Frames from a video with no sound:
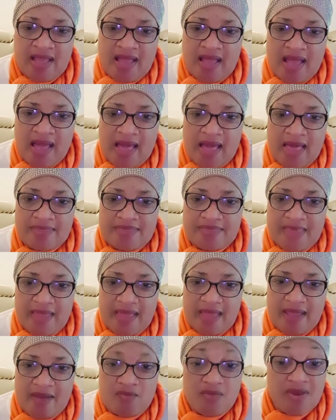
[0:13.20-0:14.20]
And
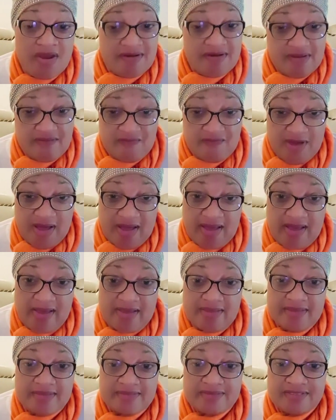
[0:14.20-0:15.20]
wherever
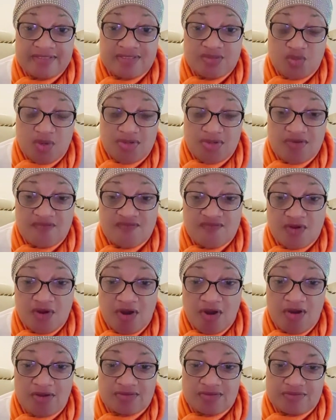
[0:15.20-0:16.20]
this word of
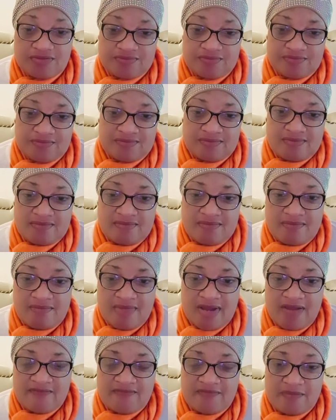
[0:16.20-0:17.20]
God
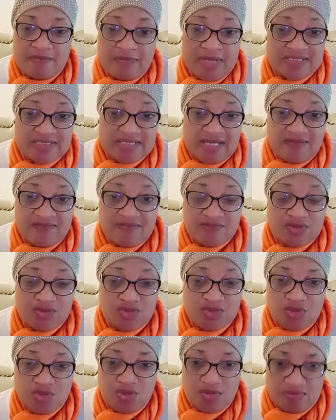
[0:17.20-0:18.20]
might have, you
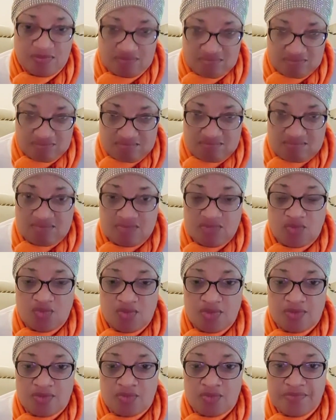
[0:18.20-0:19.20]
know,
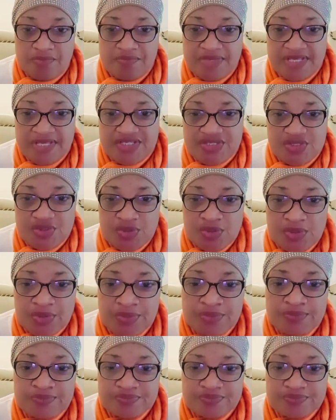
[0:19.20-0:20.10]
we meet you.